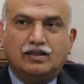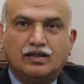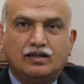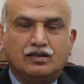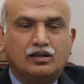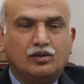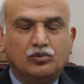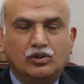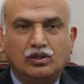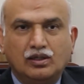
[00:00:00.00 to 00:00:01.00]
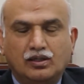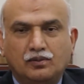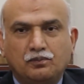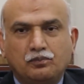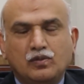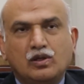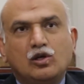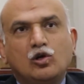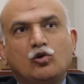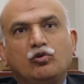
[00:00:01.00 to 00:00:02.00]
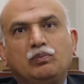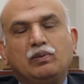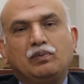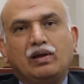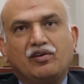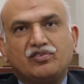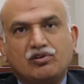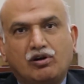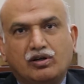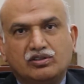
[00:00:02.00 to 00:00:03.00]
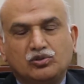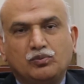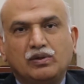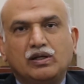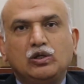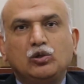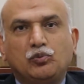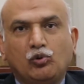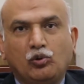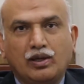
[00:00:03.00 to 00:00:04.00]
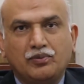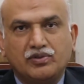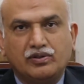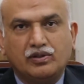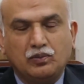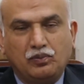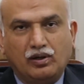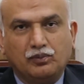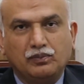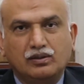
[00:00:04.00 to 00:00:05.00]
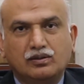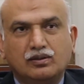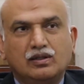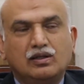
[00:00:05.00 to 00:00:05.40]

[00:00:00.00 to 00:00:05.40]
And Alhamdulillah, we people have started so many new programs in the department.